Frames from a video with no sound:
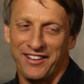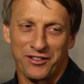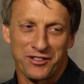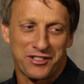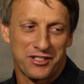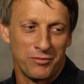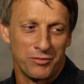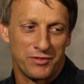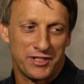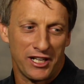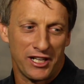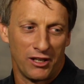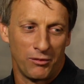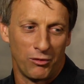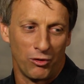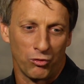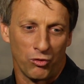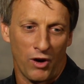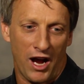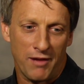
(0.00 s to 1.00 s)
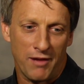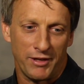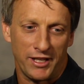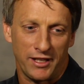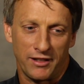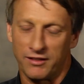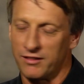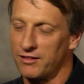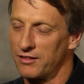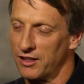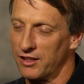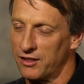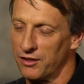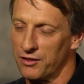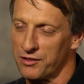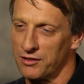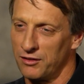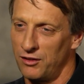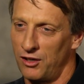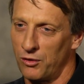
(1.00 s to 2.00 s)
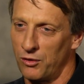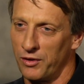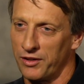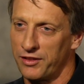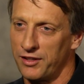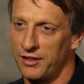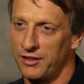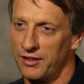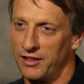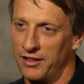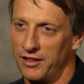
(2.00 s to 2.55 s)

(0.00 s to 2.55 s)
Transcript: there's some terrible rhyming that goes along with it.